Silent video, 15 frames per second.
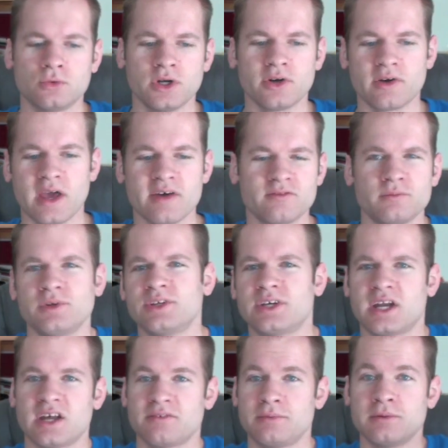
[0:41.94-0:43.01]
we already have 1.5
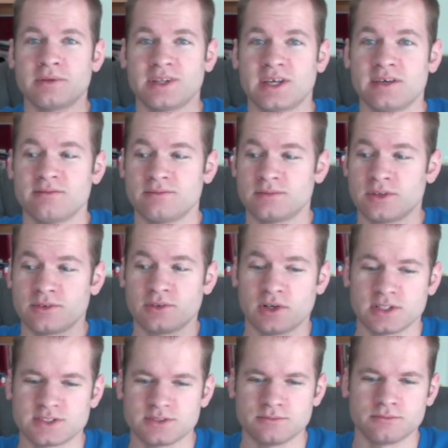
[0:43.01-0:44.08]
million people that gave their
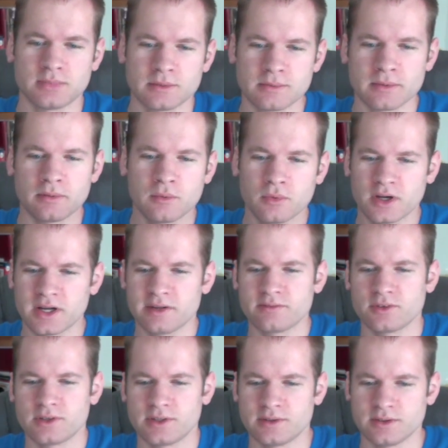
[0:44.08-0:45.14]
thoughts and blah blah blah
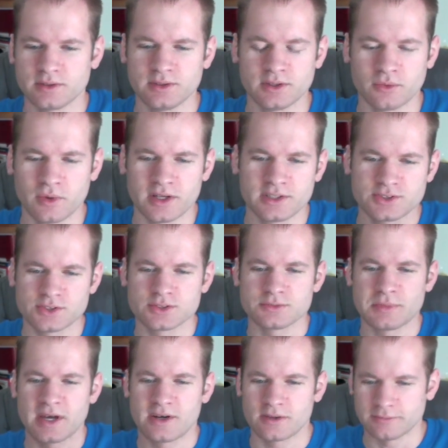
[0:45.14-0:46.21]
whatever, and you know, why does yours
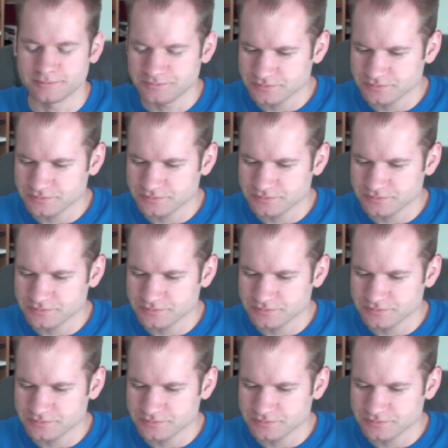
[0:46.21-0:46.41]
matter?